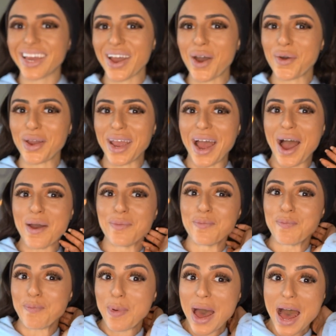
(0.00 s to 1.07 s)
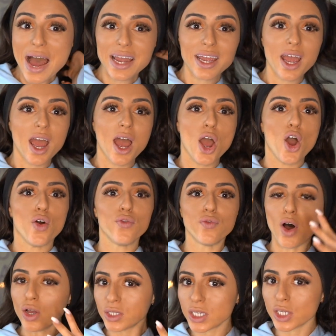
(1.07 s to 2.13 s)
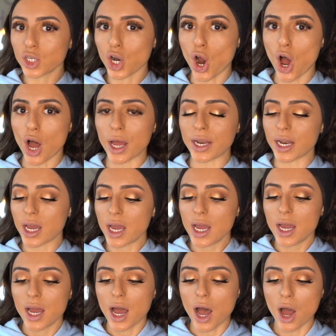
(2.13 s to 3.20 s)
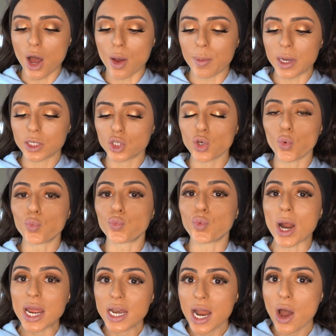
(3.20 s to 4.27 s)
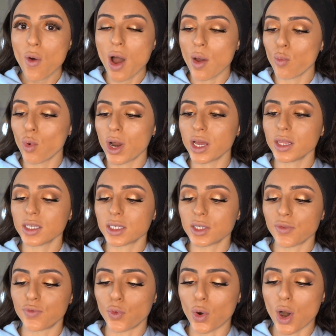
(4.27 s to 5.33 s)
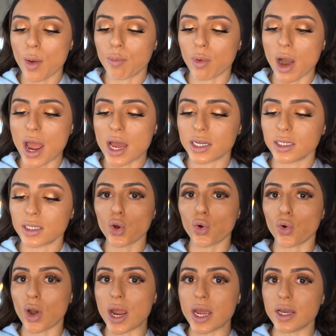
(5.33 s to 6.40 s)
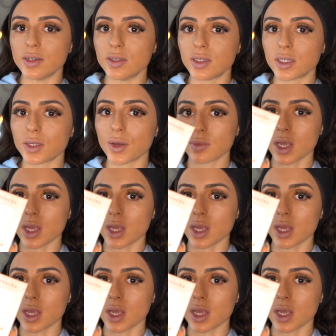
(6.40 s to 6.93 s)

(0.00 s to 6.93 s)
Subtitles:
Okay, I'm back. Falsies are on. So right now I'm wearing the Sephora brand Craze